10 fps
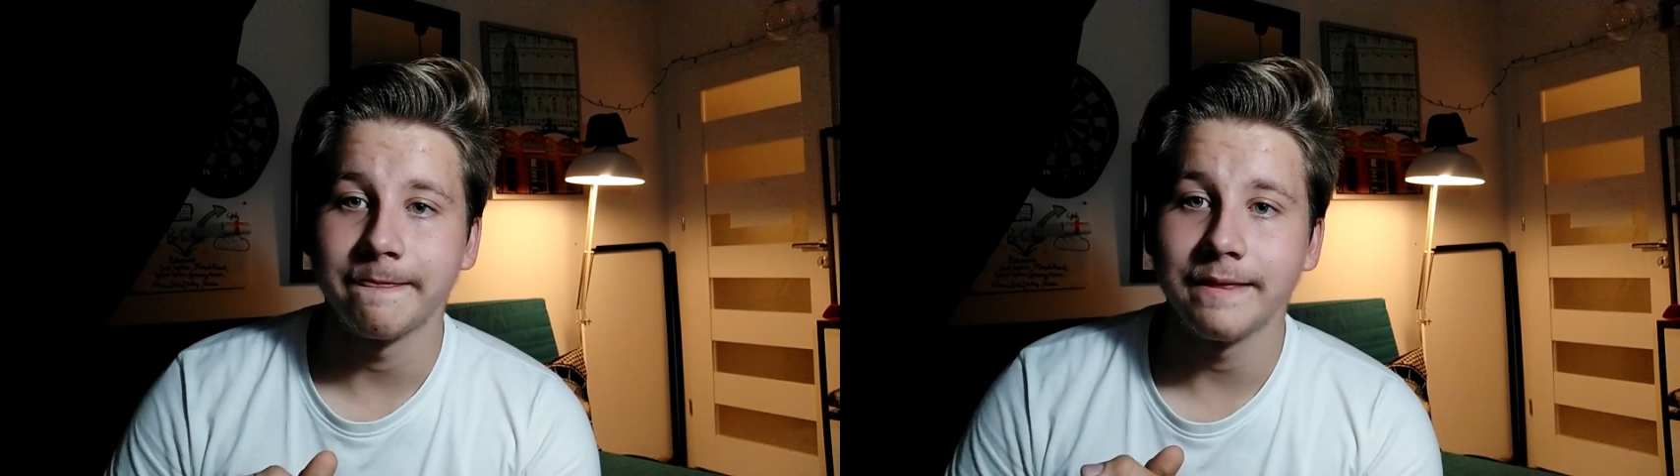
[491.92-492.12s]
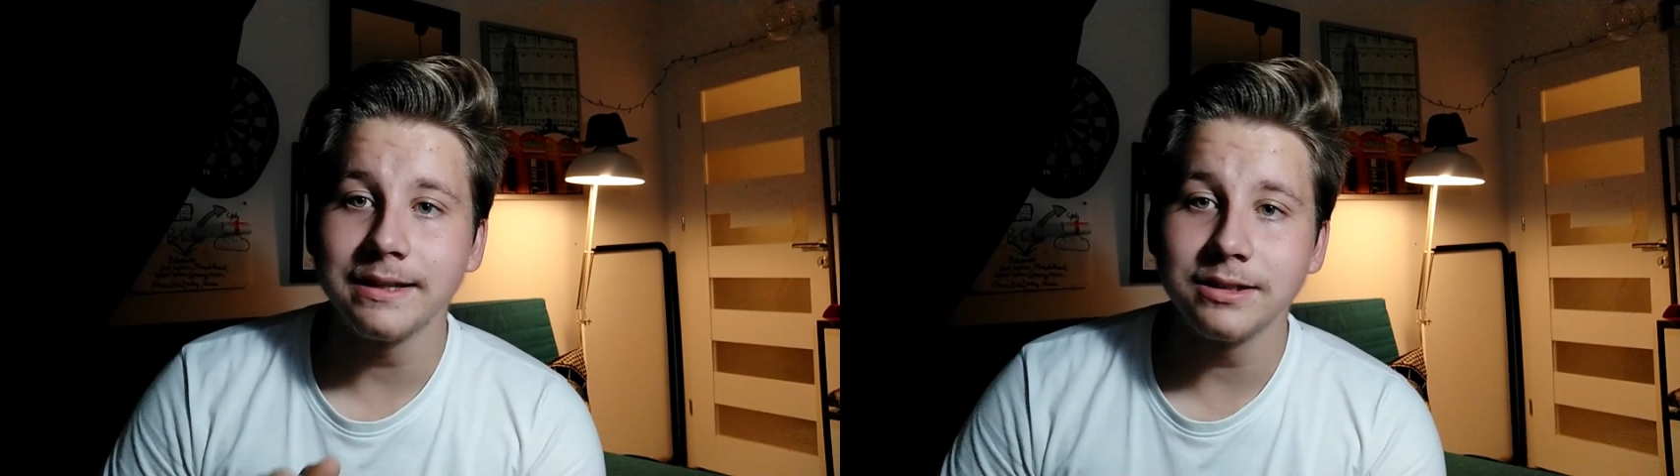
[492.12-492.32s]

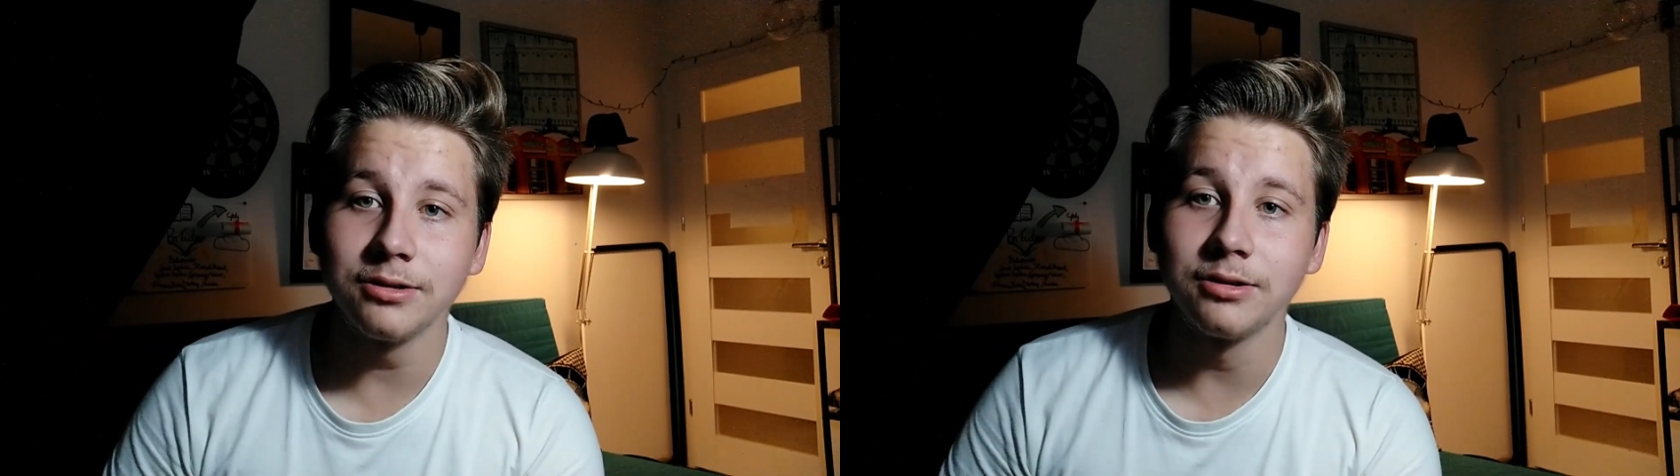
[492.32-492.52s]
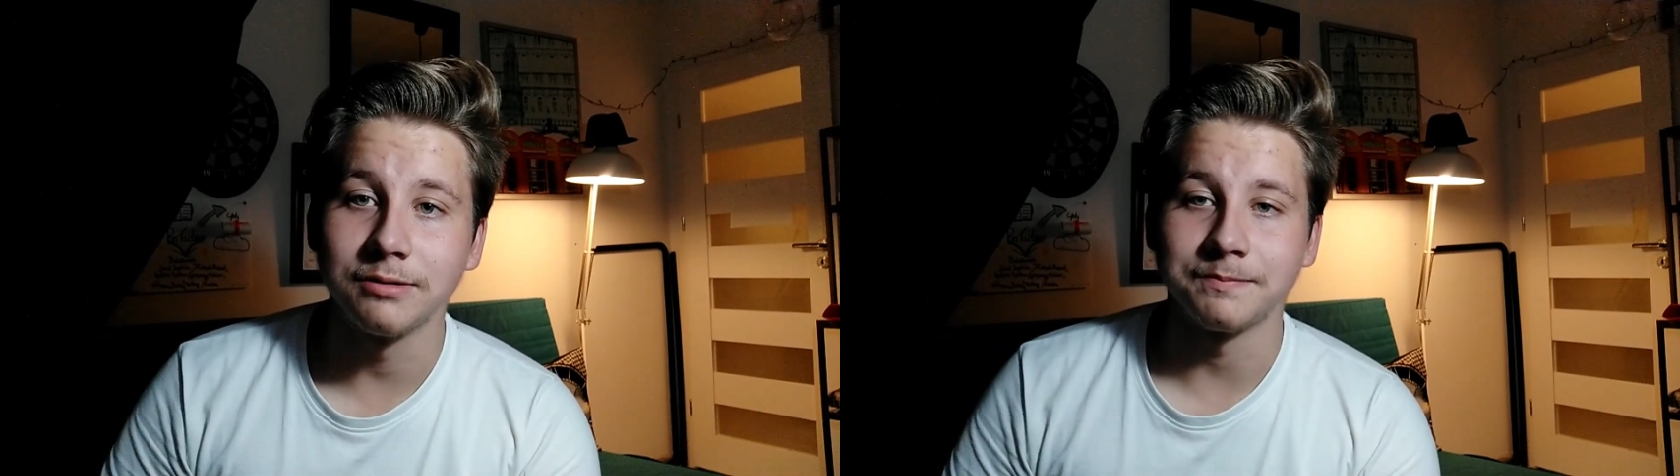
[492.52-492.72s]
that's
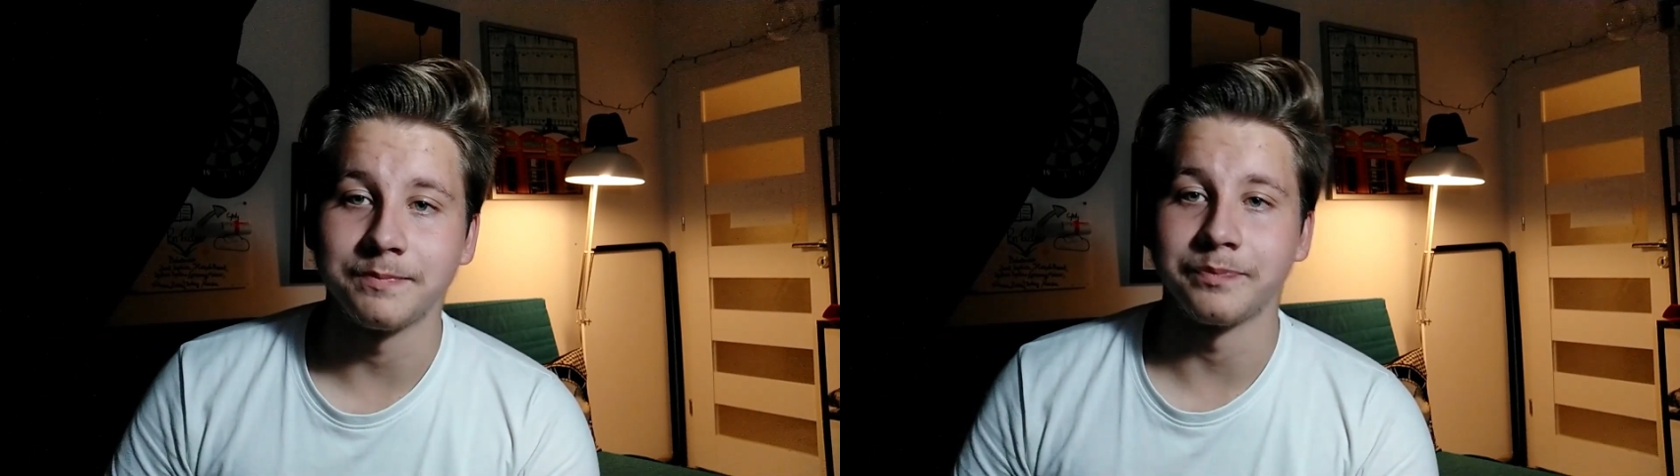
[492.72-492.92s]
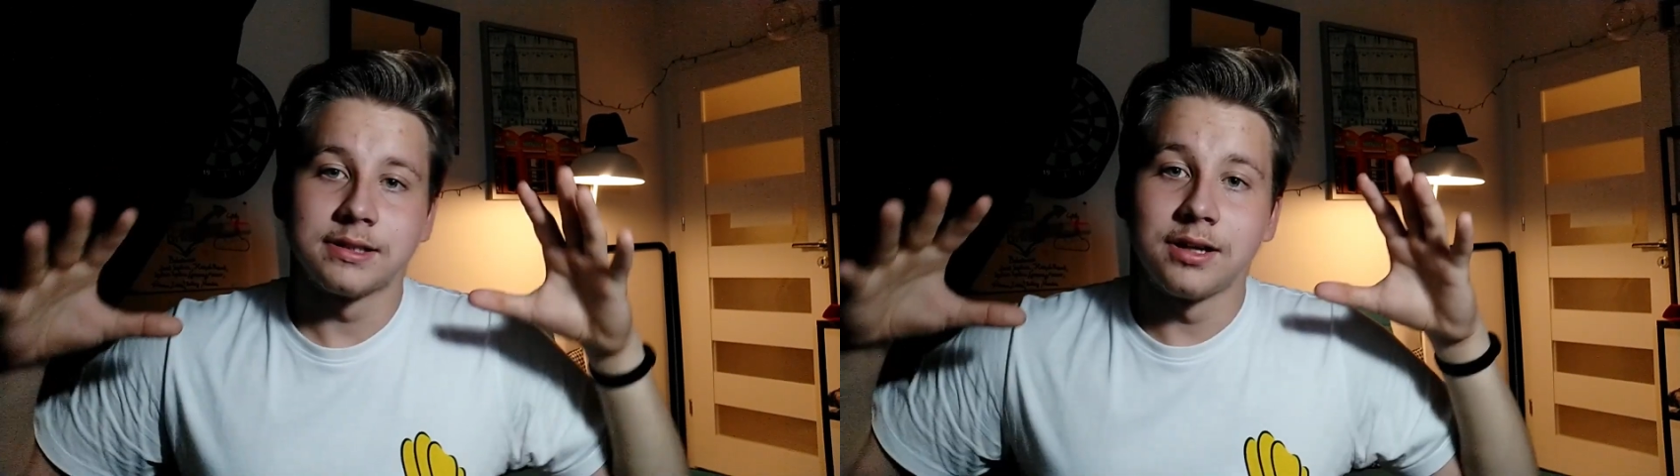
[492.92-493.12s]
all.
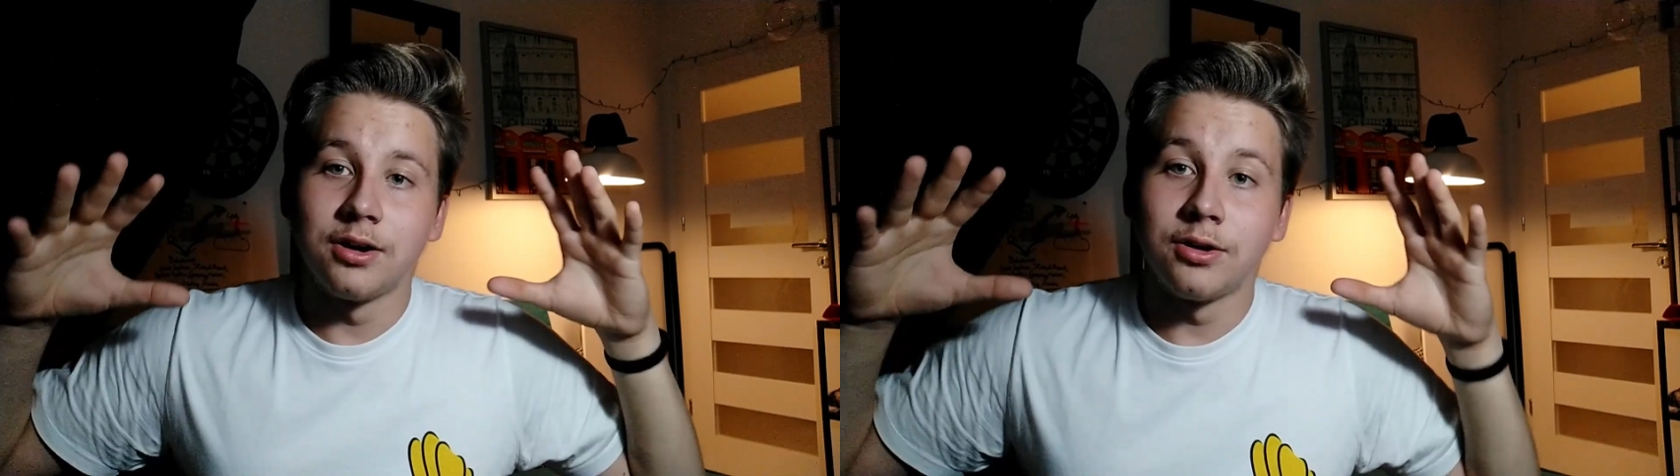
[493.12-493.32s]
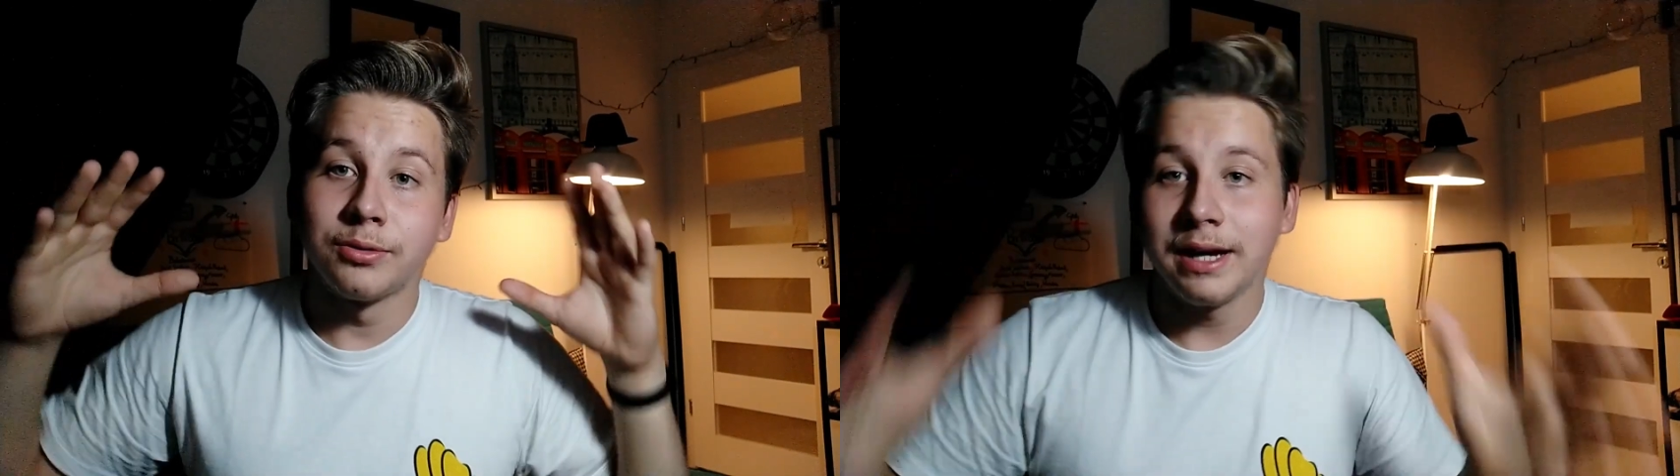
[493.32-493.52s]

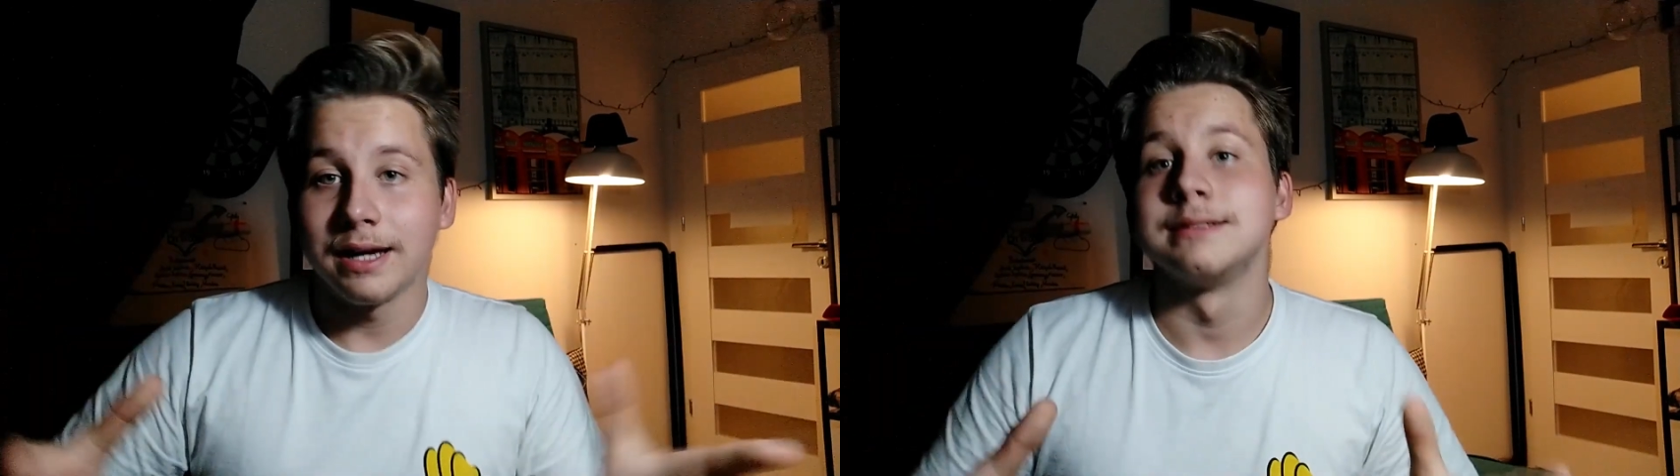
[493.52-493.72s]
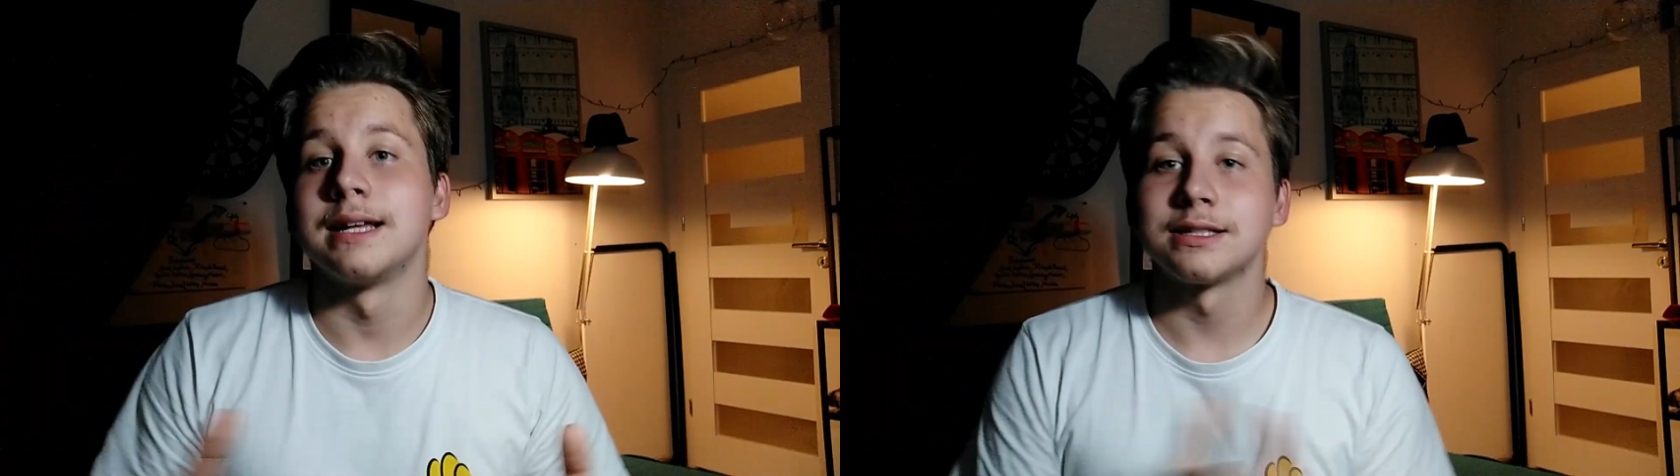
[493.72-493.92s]

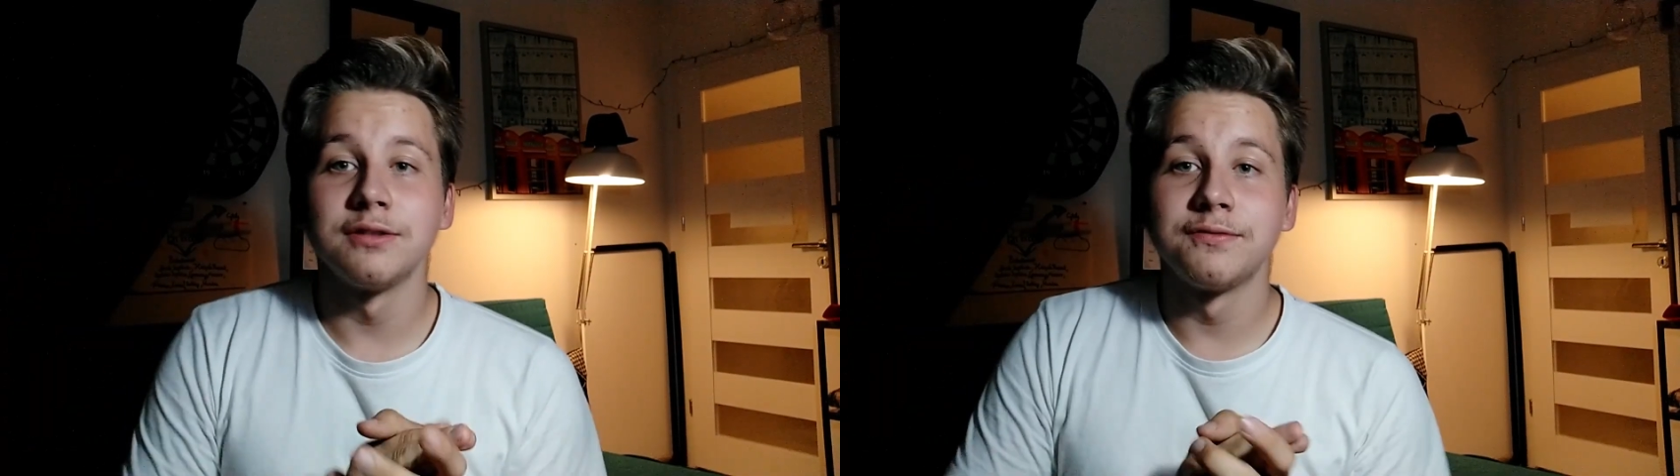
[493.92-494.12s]
That's